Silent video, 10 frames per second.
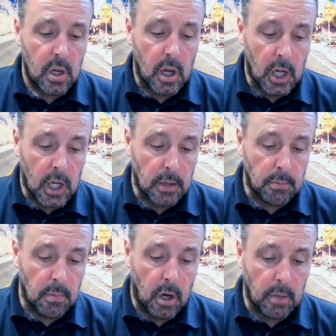
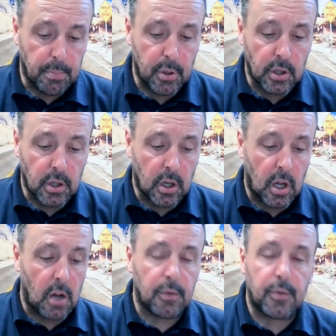I'm putting a
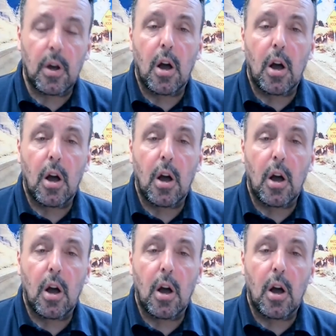lot of